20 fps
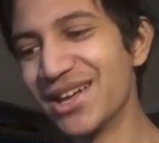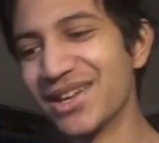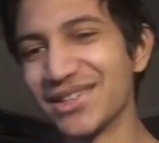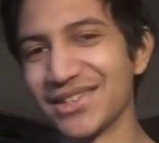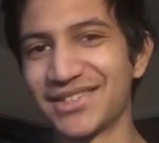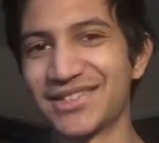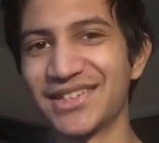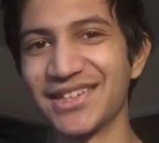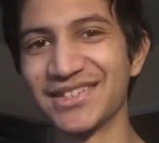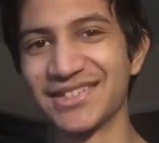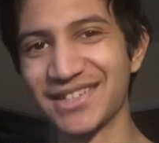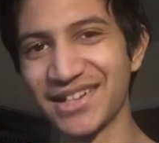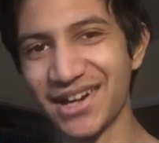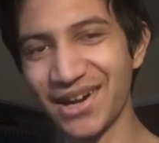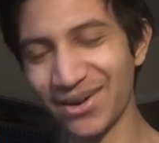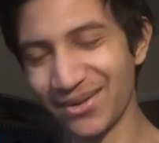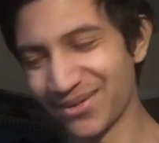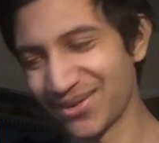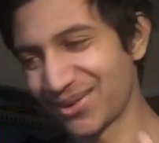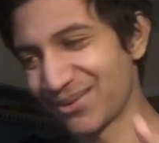
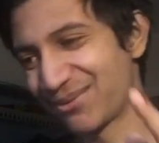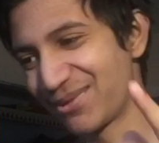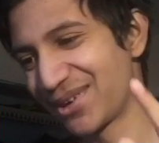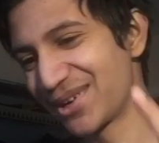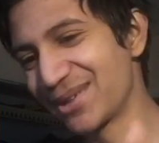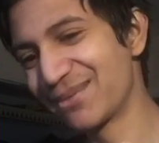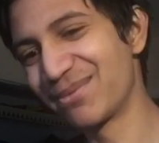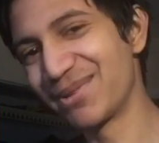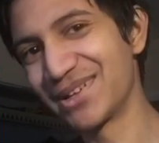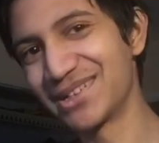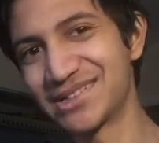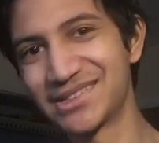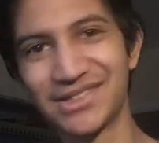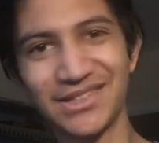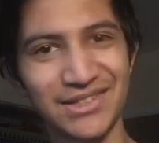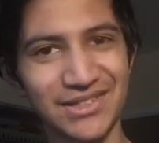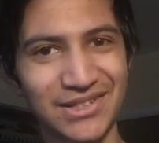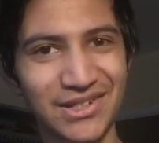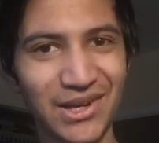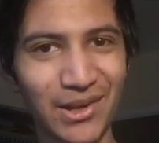Subscribe to PewDiePie.
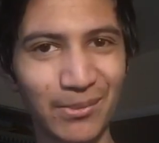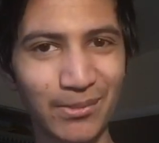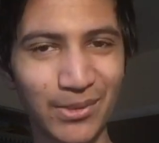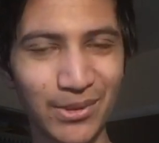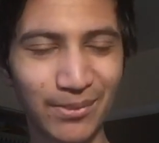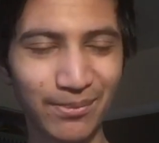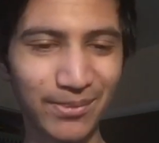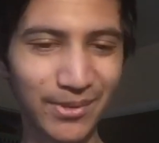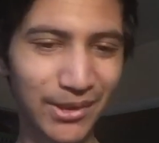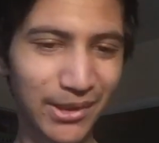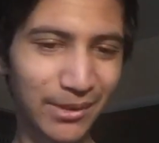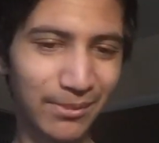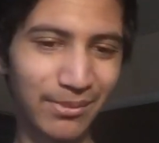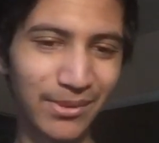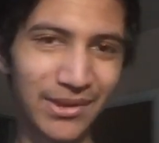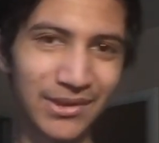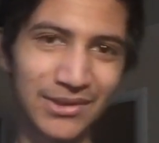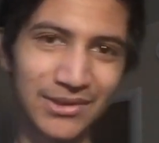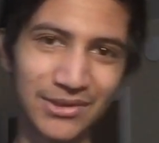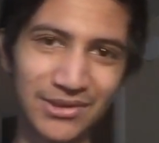Subscribe to
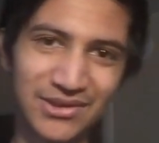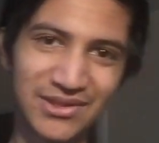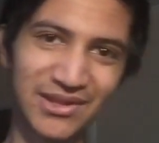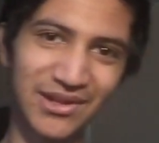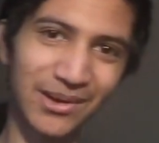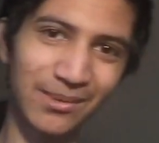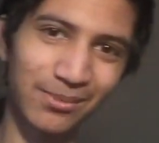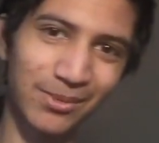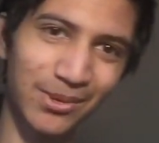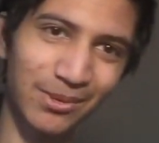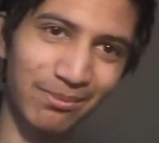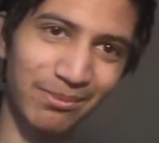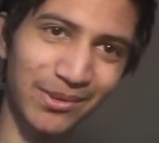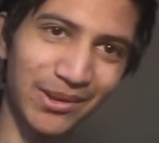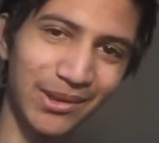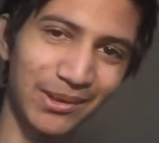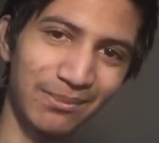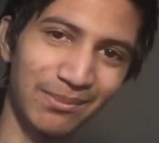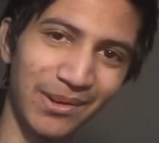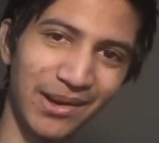PewDiePie. Subscribe to
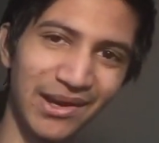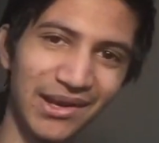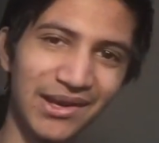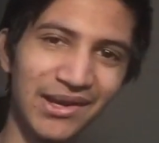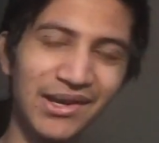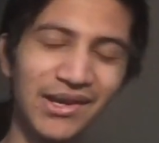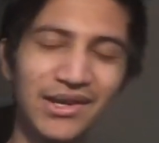PewDiePie.